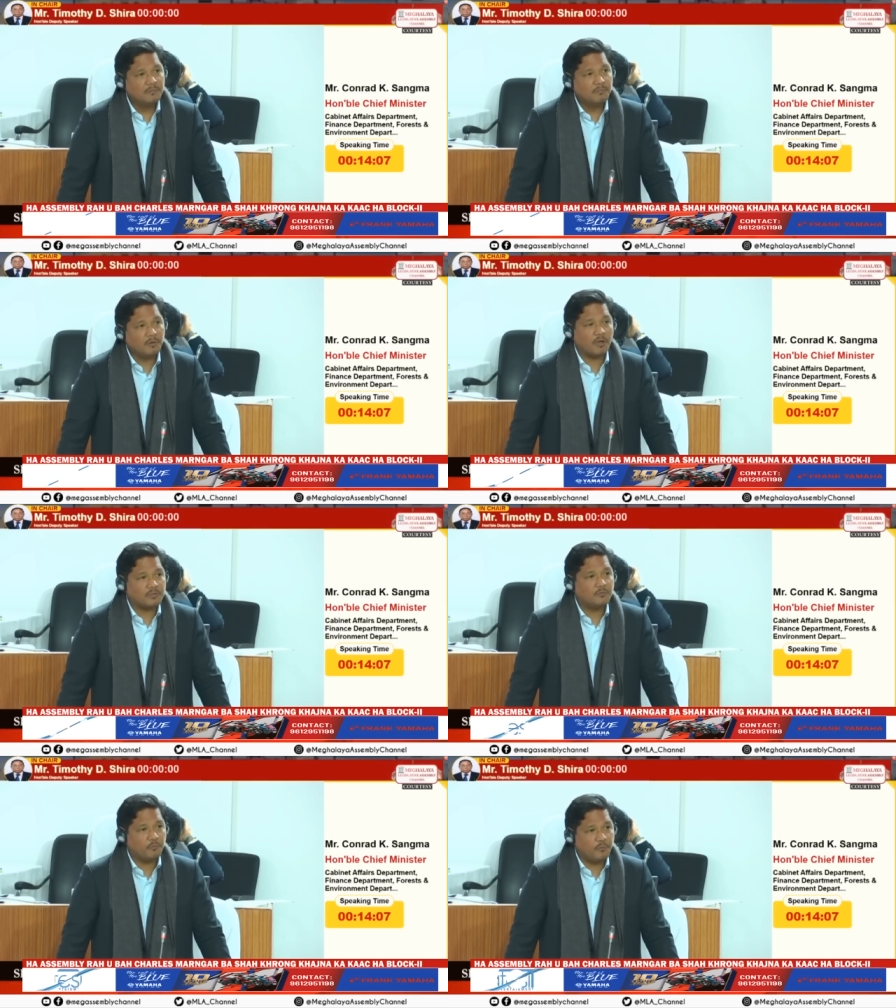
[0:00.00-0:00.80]

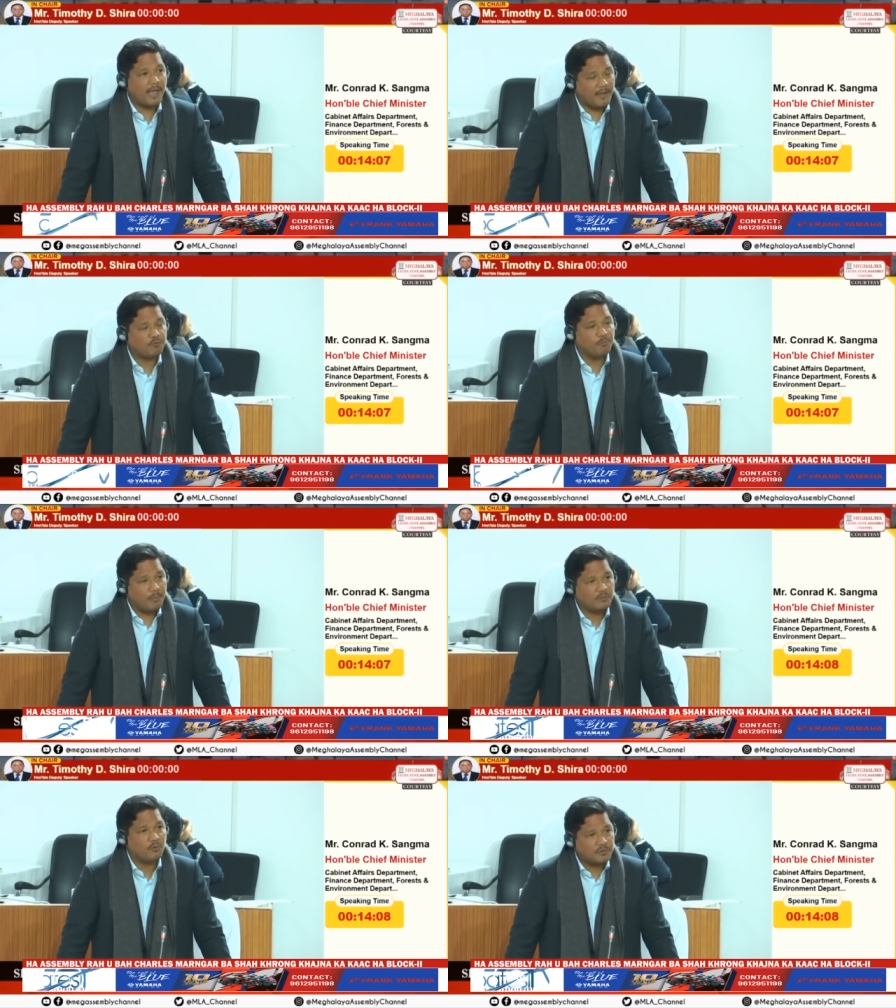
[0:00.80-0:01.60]
Because we have to
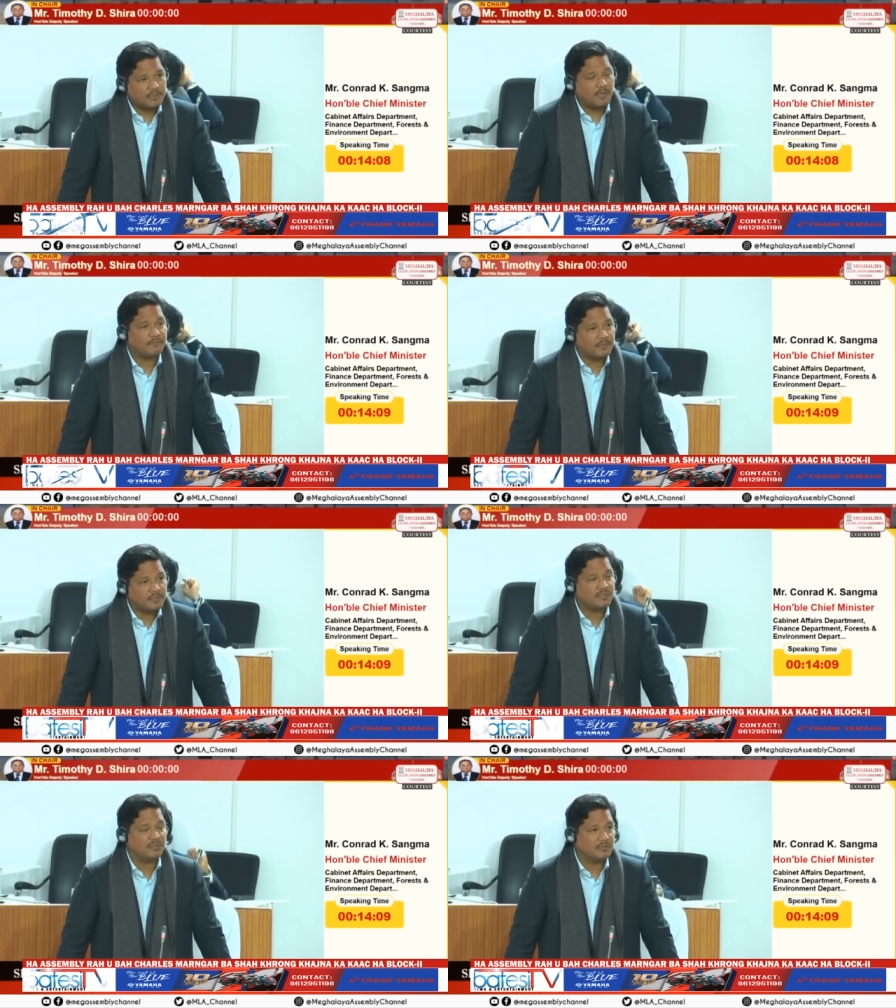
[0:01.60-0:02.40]
make those tough
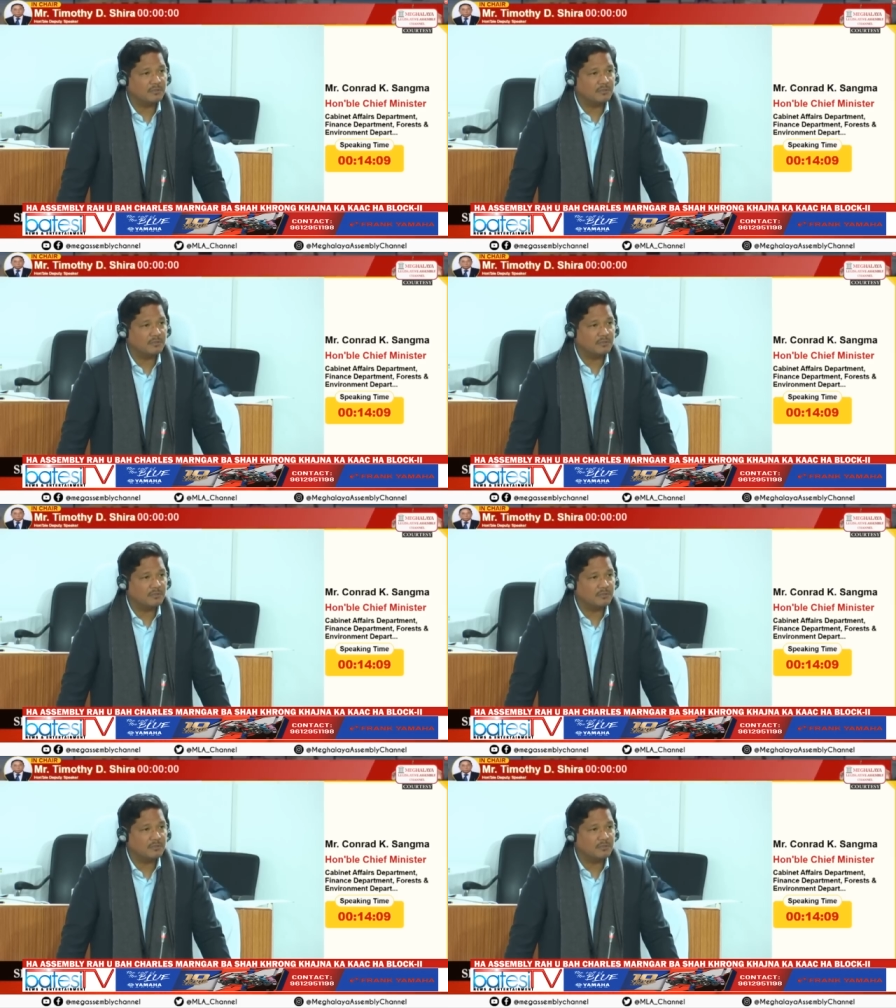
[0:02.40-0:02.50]
decisions.